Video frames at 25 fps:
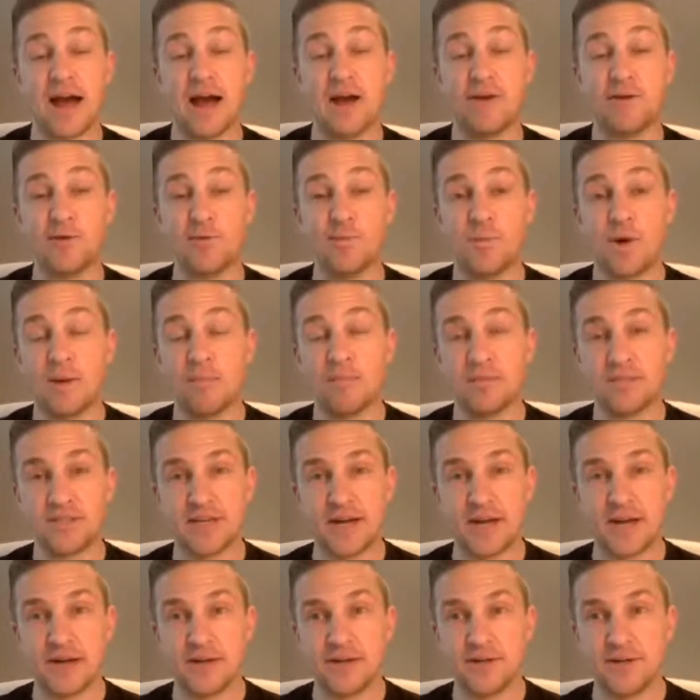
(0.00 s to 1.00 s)
Aaron
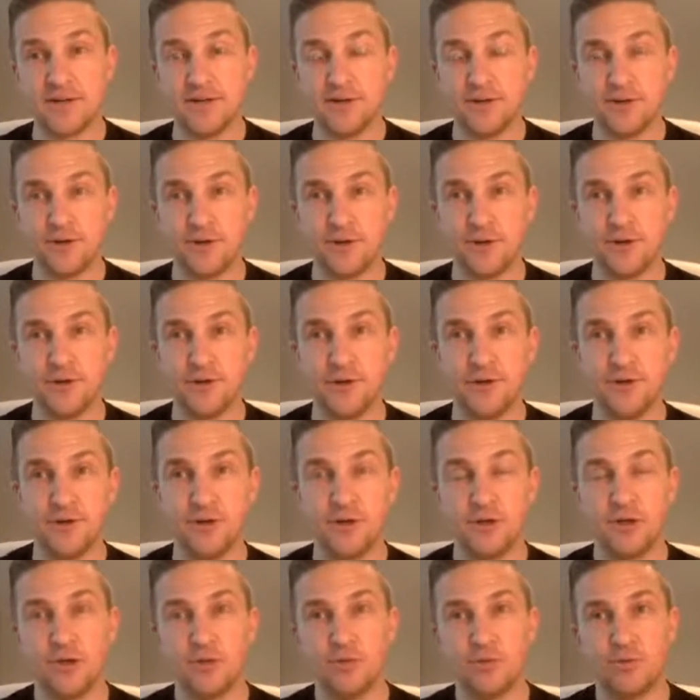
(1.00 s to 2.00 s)
Wan-Bissaka, who
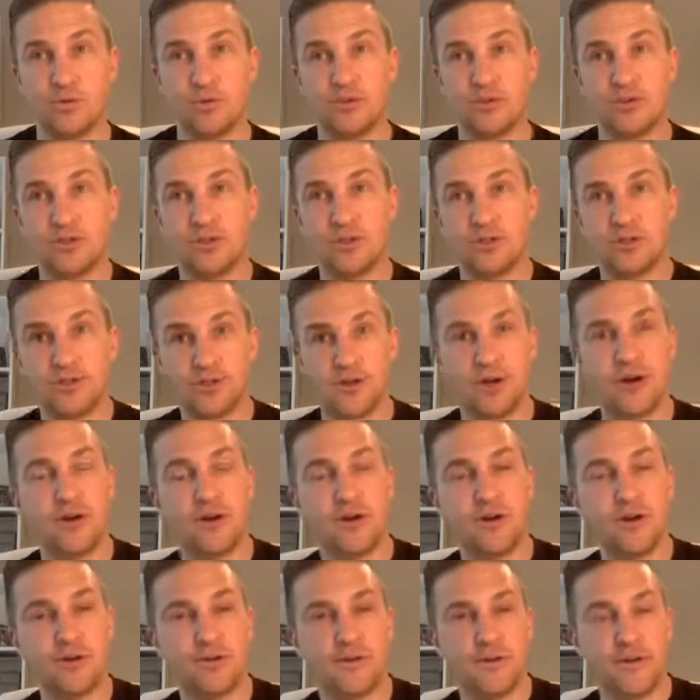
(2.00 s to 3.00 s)
was
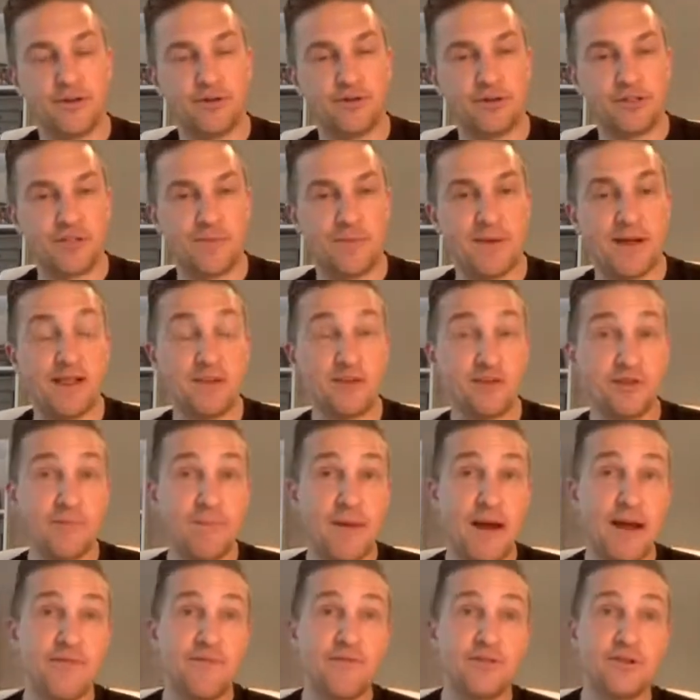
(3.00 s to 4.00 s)
started at Crystal Palace on
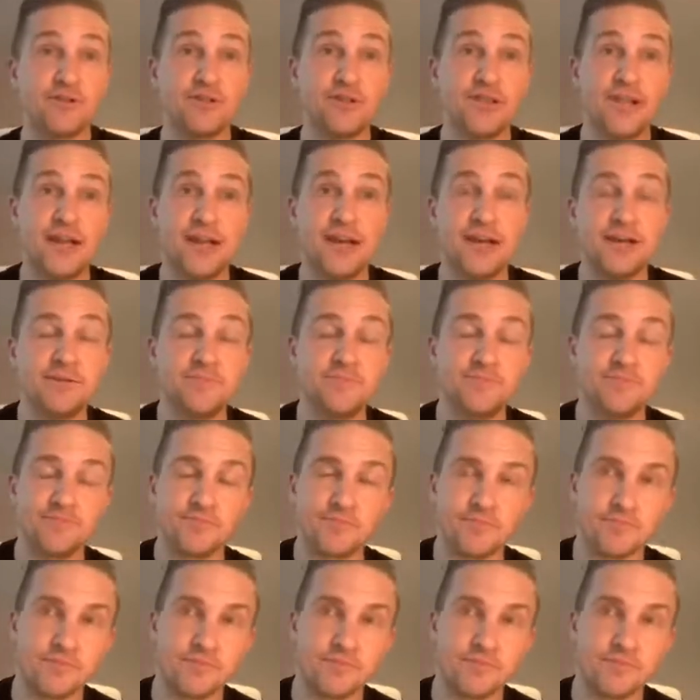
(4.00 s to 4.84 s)
my first day and